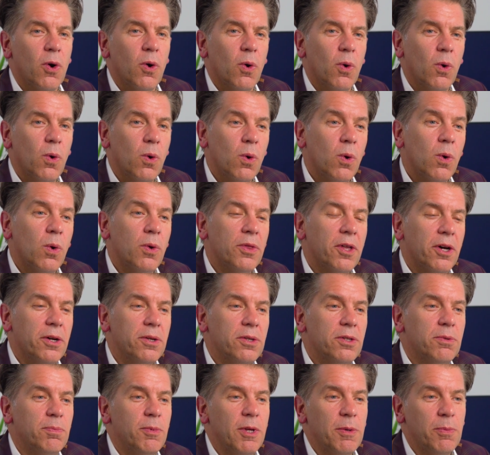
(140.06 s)
or
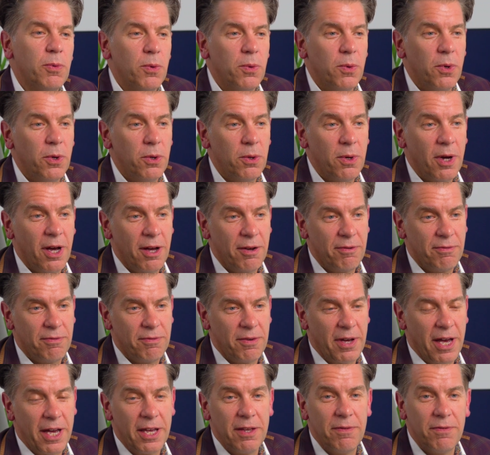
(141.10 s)
those people who have
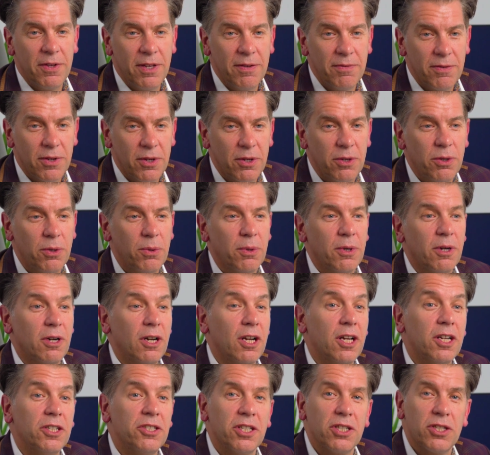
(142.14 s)
hay fever who are
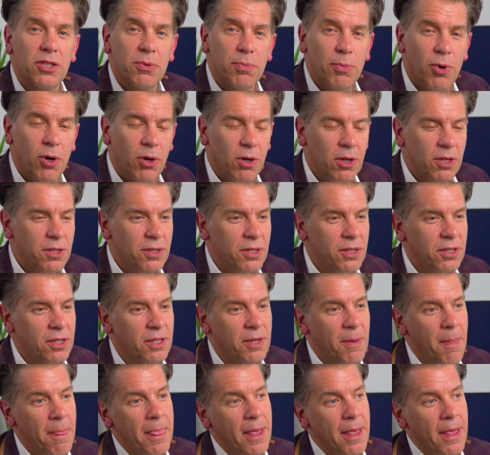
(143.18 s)
allergic to pollens,